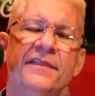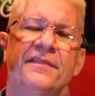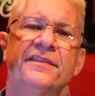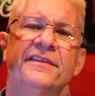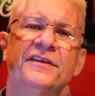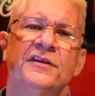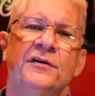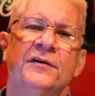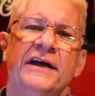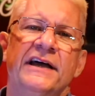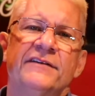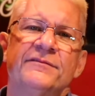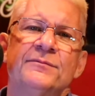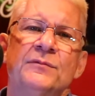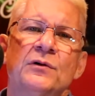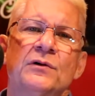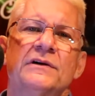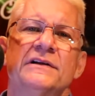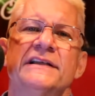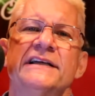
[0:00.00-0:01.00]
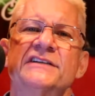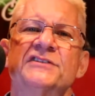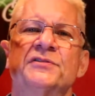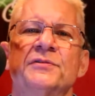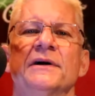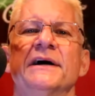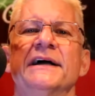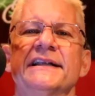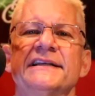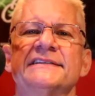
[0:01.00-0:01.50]
you have more
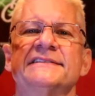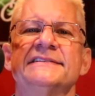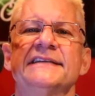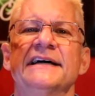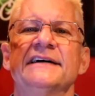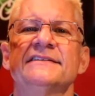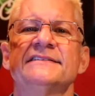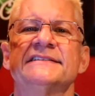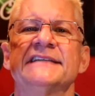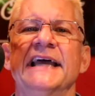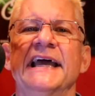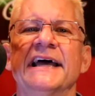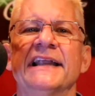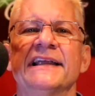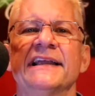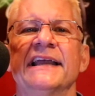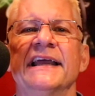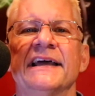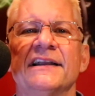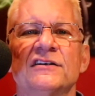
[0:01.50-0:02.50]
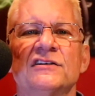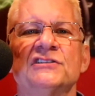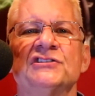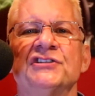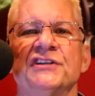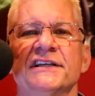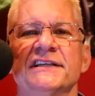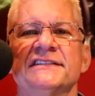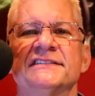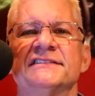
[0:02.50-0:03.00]
electronic sounds adding
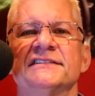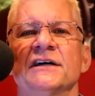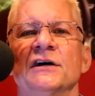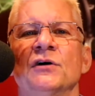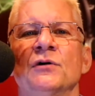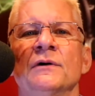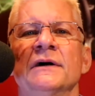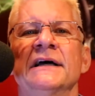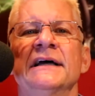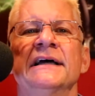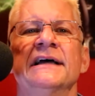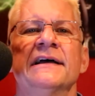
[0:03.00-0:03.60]
energy, so